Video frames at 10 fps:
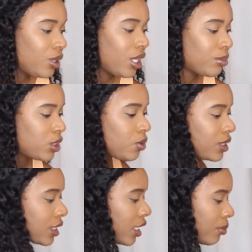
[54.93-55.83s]
and I'm so
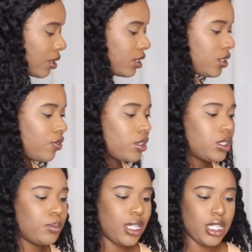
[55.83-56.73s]
excited about this
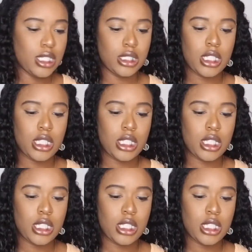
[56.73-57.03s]
first piece.